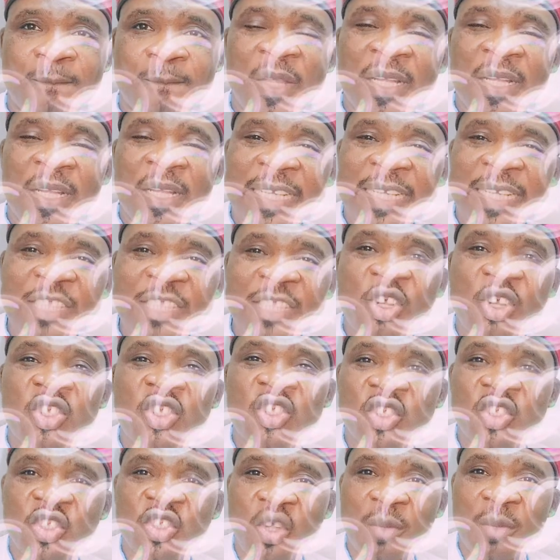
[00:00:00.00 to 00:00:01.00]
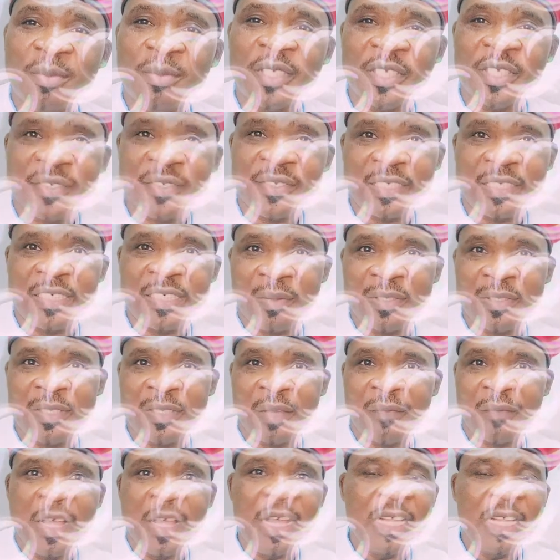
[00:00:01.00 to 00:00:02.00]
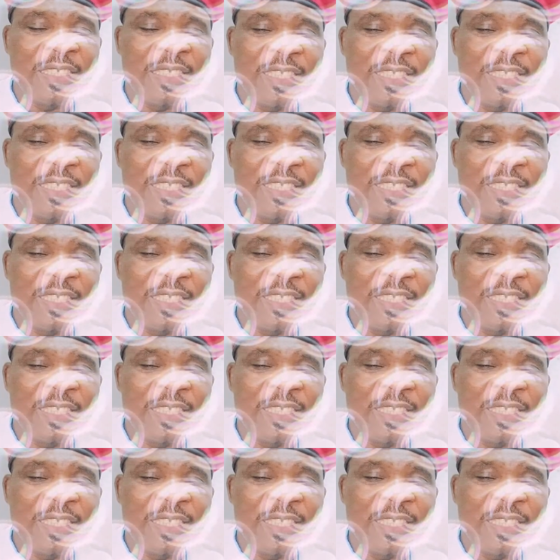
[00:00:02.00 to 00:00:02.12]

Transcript: Let us stop distracting ourselves.